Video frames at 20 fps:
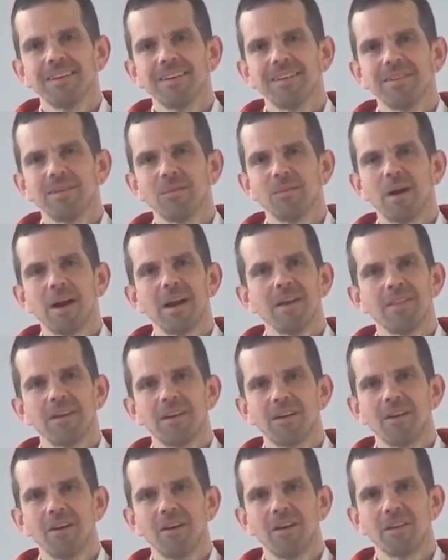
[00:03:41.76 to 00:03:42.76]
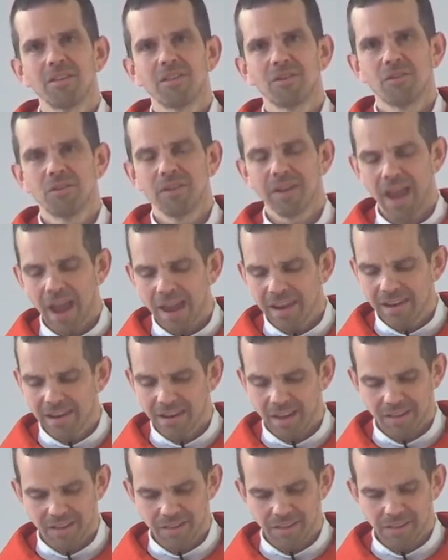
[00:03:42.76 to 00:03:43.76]
the way that God has created
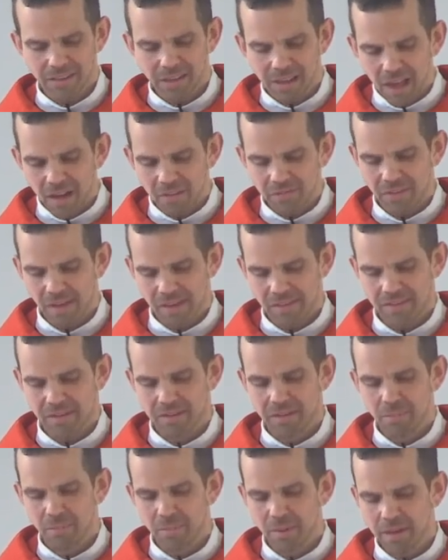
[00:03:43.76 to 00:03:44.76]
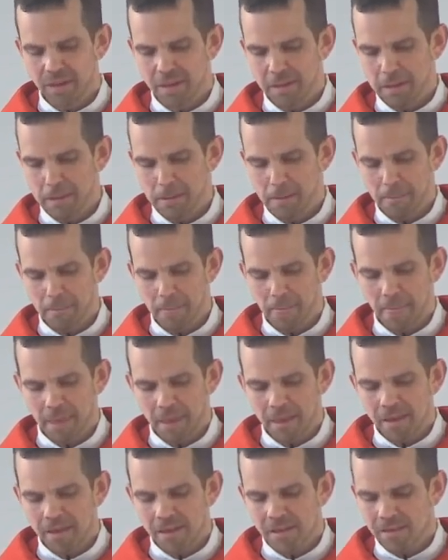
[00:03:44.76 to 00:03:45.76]
us and loved us into being.
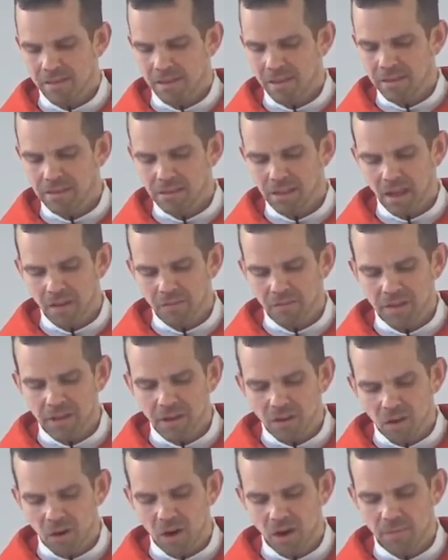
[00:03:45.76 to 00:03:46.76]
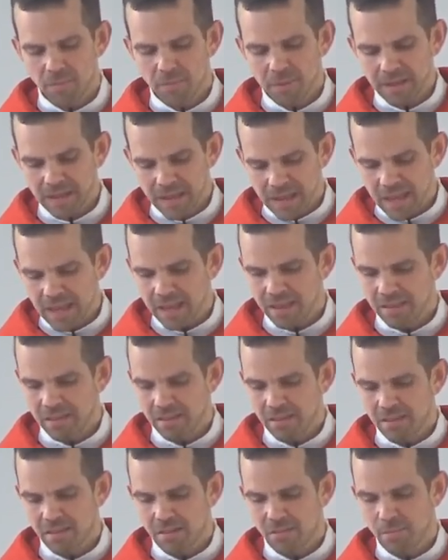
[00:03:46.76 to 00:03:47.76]
You see, loving God
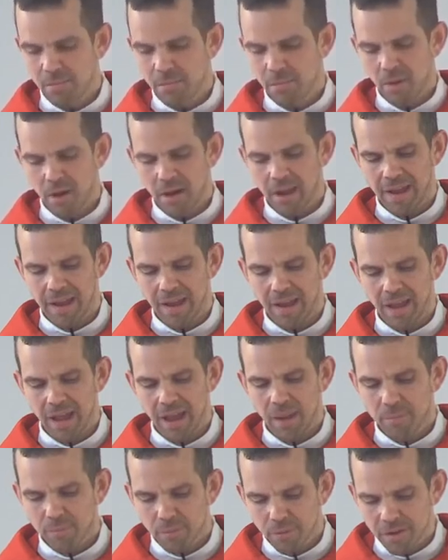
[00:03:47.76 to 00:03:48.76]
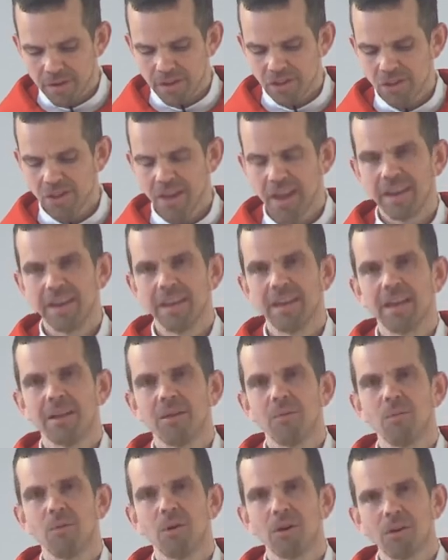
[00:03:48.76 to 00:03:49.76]
begins by
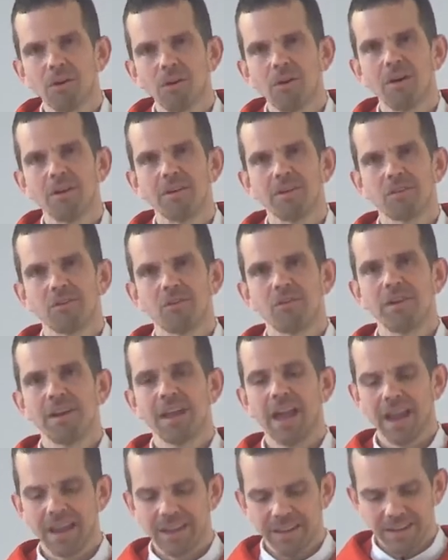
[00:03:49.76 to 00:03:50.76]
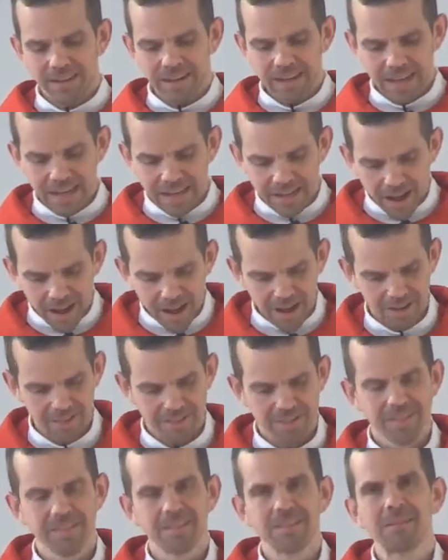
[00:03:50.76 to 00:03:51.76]
appreciating what God has created in
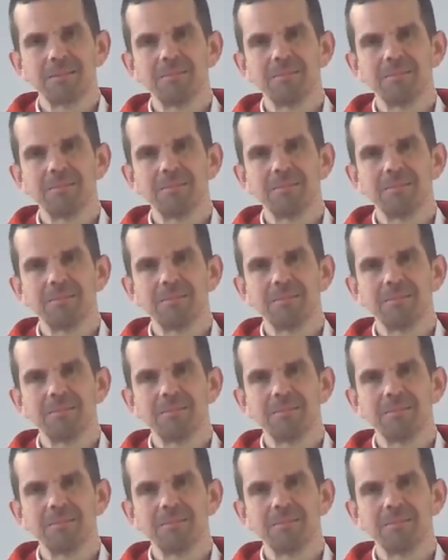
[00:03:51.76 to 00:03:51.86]
us.